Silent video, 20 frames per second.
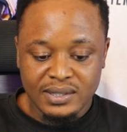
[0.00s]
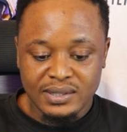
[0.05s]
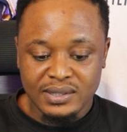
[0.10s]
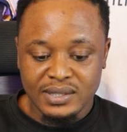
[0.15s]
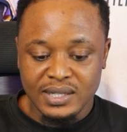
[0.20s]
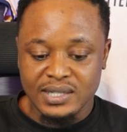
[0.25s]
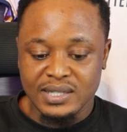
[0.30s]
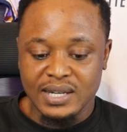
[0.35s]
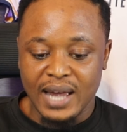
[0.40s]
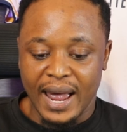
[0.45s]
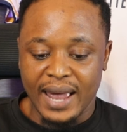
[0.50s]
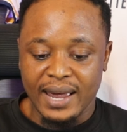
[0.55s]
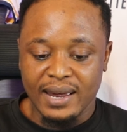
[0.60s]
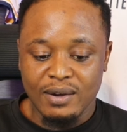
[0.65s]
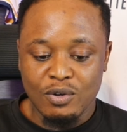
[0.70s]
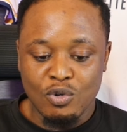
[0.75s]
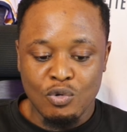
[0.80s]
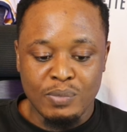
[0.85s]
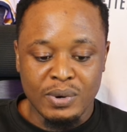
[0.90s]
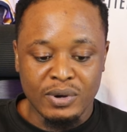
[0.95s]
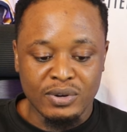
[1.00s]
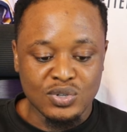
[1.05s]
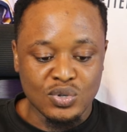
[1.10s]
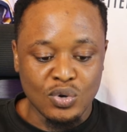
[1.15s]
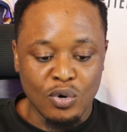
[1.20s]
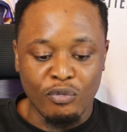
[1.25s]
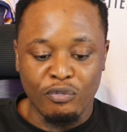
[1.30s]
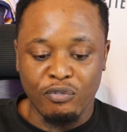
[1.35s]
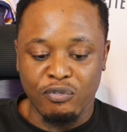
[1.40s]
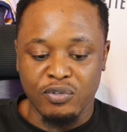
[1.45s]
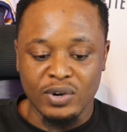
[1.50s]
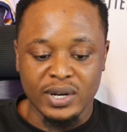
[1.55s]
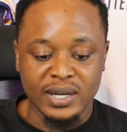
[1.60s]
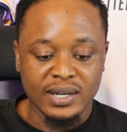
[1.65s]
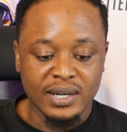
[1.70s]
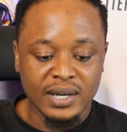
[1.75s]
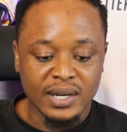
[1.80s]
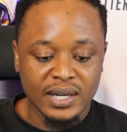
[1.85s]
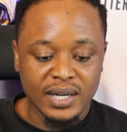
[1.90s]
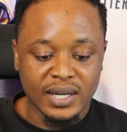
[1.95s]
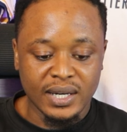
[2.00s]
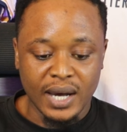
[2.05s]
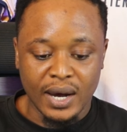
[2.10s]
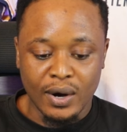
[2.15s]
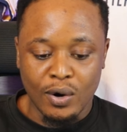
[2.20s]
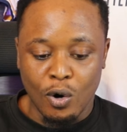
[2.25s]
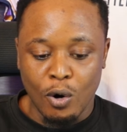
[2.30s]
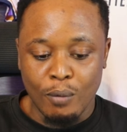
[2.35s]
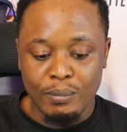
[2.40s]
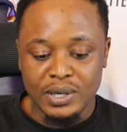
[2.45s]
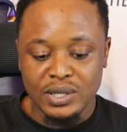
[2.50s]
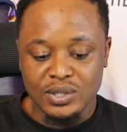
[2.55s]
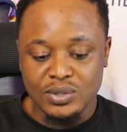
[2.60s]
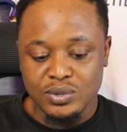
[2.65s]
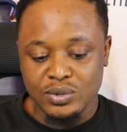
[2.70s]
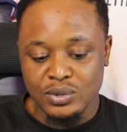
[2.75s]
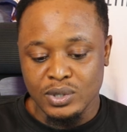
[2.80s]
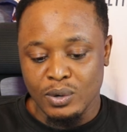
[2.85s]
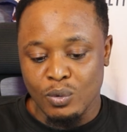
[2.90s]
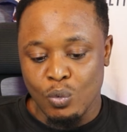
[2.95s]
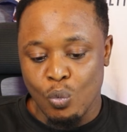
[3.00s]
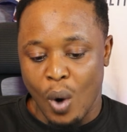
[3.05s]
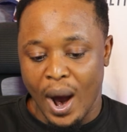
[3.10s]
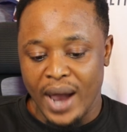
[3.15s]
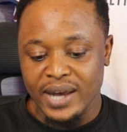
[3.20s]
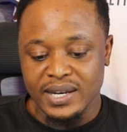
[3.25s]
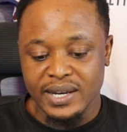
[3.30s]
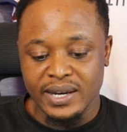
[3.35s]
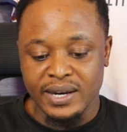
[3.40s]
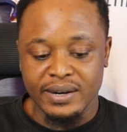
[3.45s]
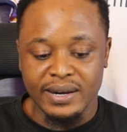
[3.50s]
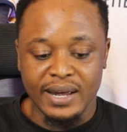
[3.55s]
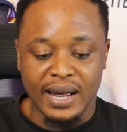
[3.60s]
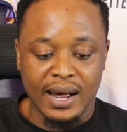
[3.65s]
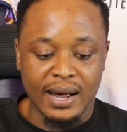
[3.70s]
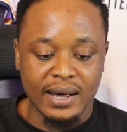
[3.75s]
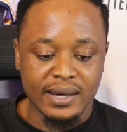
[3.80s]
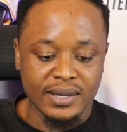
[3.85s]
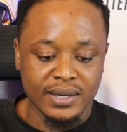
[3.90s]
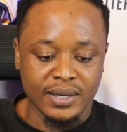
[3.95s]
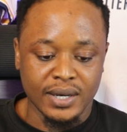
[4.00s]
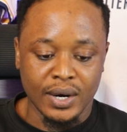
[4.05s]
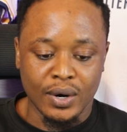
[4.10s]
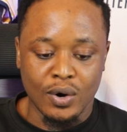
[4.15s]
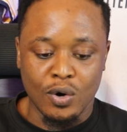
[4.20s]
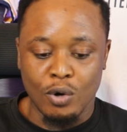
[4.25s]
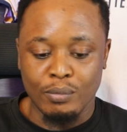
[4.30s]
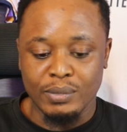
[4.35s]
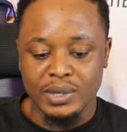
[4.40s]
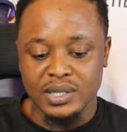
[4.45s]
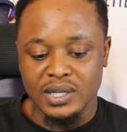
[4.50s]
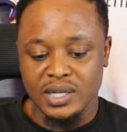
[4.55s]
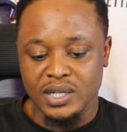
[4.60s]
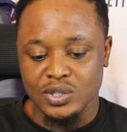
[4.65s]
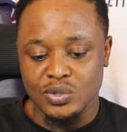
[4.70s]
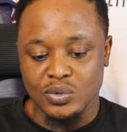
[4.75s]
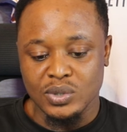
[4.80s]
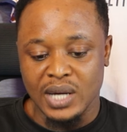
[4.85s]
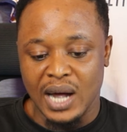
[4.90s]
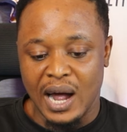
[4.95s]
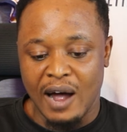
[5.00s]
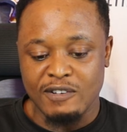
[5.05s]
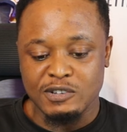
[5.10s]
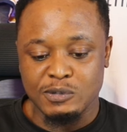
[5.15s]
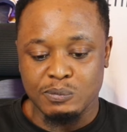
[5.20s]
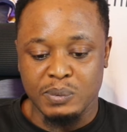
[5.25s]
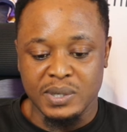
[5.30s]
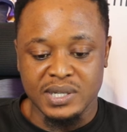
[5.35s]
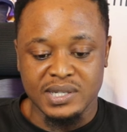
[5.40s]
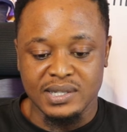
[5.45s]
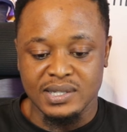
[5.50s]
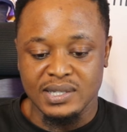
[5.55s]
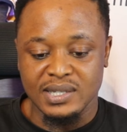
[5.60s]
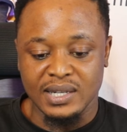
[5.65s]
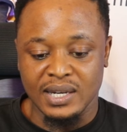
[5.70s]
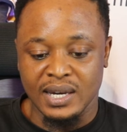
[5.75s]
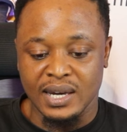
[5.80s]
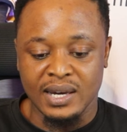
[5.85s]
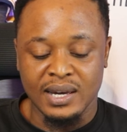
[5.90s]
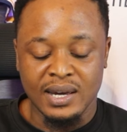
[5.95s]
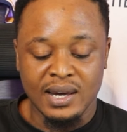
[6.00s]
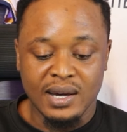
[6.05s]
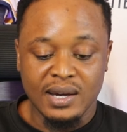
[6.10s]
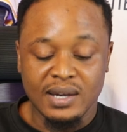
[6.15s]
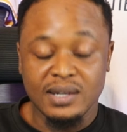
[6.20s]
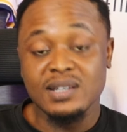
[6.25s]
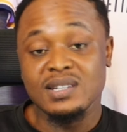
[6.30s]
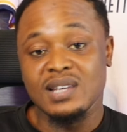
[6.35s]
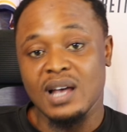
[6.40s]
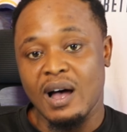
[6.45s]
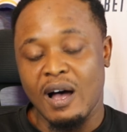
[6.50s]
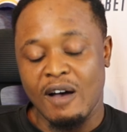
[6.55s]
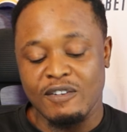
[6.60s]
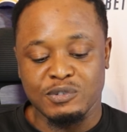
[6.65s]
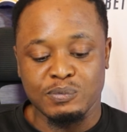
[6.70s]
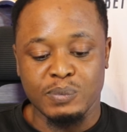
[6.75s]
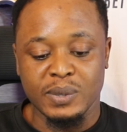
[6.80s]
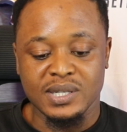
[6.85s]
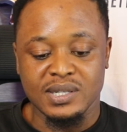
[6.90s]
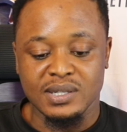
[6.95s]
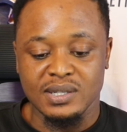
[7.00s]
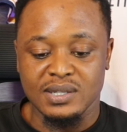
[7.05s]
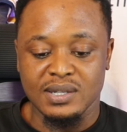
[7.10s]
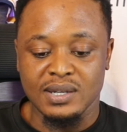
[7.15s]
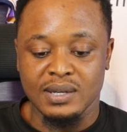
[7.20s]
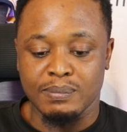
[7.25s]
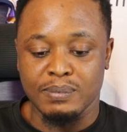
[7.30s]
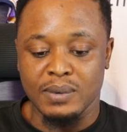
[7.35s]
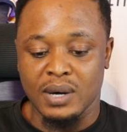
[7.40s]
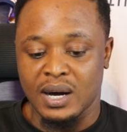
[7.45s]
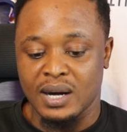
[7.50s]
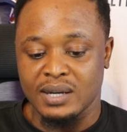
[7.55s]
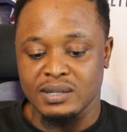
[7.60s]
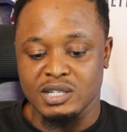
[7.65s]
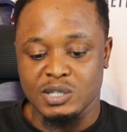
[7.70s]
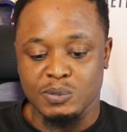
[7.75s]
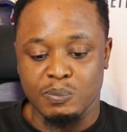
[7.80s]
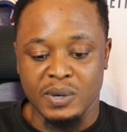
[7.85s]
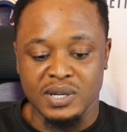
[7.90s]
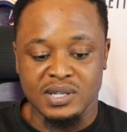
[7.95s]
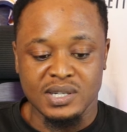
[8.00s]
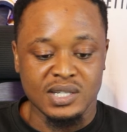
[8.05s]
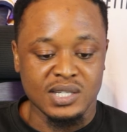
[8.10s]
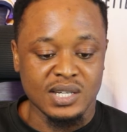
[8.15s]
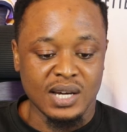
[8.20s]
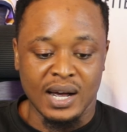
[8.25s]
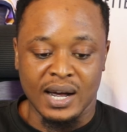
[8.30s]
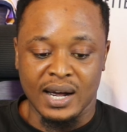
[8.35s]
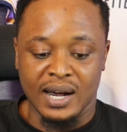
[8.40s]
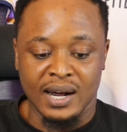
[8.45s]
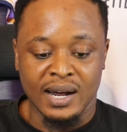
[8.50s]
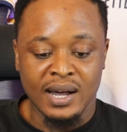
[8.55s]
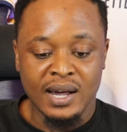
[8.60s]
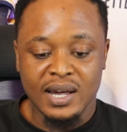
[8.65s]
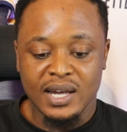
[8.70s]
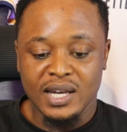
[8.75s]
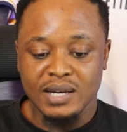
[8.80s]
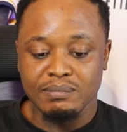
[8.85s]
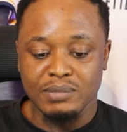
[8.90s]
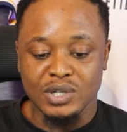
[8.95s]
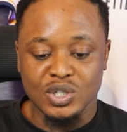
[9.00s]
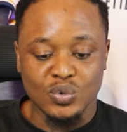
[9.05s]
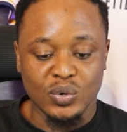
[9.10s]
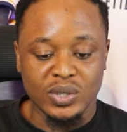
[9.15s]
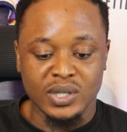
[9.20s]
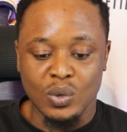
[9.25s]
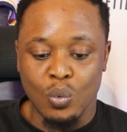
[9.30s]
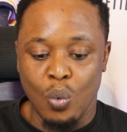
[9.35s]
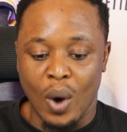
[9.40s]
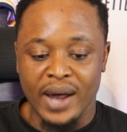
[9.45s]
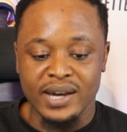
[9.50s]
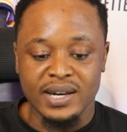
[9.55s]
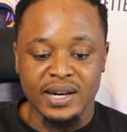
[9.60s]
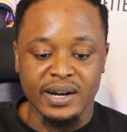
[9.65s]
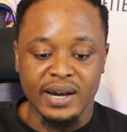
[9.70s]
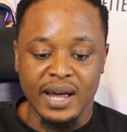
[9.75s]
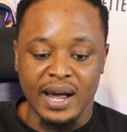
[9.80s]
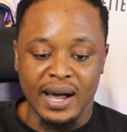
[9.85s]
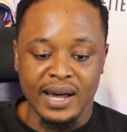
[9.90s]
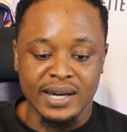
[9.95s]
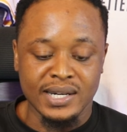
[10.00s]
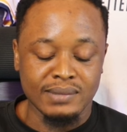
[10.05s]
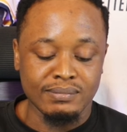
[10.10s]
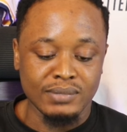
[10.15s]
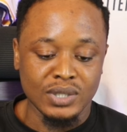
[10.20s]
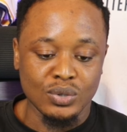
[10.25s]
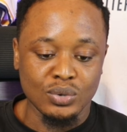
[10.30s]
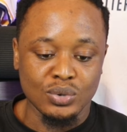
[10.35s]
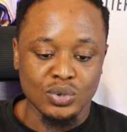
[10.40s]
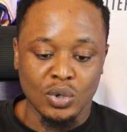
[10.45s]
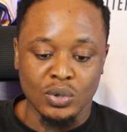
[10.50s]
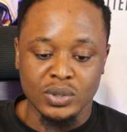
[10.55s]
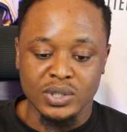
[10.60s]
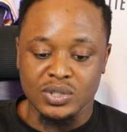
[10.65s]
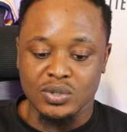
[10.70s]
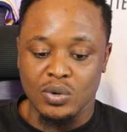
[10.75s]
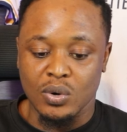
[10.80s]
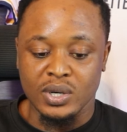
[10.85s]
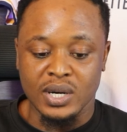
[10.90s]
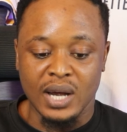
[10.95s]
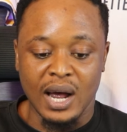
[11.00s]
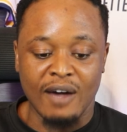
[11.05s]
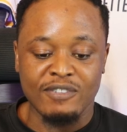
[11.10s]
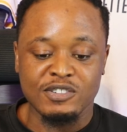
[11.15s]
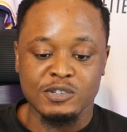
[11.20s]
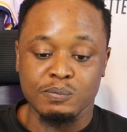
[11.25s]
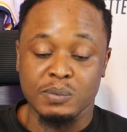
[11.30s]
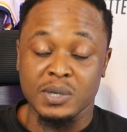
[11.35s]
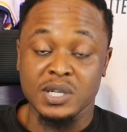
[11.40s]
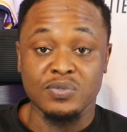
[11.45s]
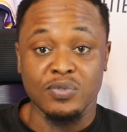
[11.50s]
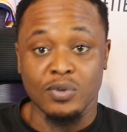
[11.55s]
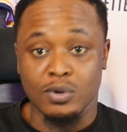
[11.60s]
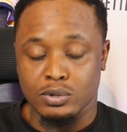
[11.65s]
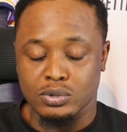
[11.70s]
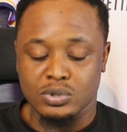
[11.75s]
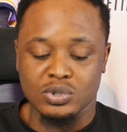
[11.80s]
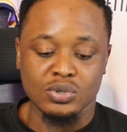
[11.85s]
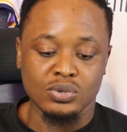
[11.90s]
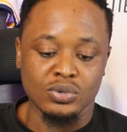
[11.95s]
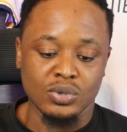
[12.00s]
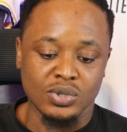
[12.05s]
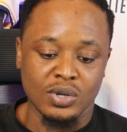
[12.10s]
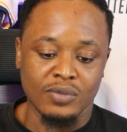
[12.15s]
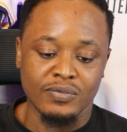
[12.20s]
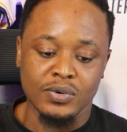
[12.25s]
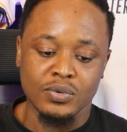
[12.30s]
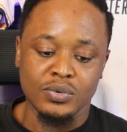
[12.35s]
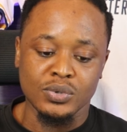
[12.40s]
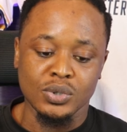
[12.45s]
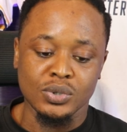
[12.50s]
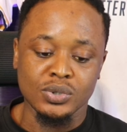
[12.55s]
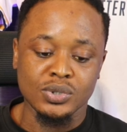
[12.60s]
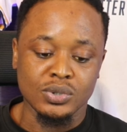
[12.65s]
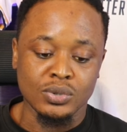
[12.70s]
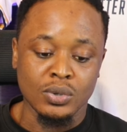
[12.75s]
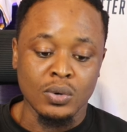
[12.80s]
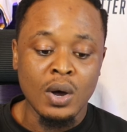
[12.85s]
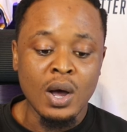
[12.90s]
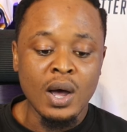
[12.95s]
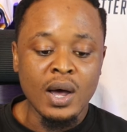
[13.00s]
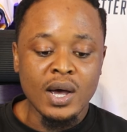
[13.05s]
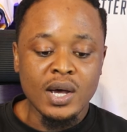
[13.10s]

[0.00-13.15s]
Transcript: This guy will be so free. He can come into the wide area. He can come into the half spaces here. These are half spaces. The spaces are in between the wide area and the middle third is called the half space for those of you who don't know.